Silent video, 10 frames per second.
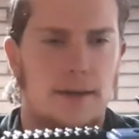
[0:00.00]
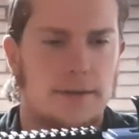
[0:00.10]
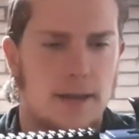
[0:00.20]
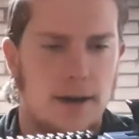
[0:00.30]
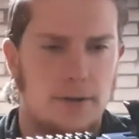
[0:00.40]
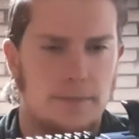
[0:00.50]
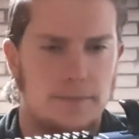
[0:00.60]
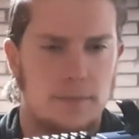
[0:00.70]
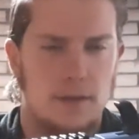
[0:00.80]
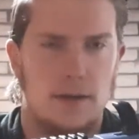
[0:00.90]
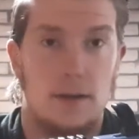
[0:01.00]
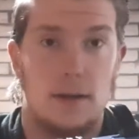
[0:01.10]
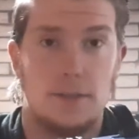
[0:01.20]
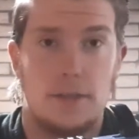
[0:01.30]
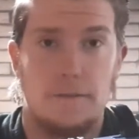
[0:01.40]
now
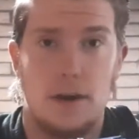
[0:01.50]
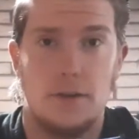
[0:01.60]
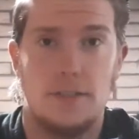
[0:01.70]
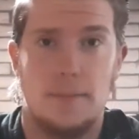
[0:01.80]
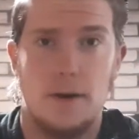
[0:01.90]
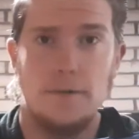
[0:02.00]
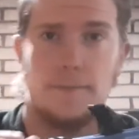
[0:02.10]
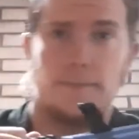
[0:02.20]
on to the firing demo.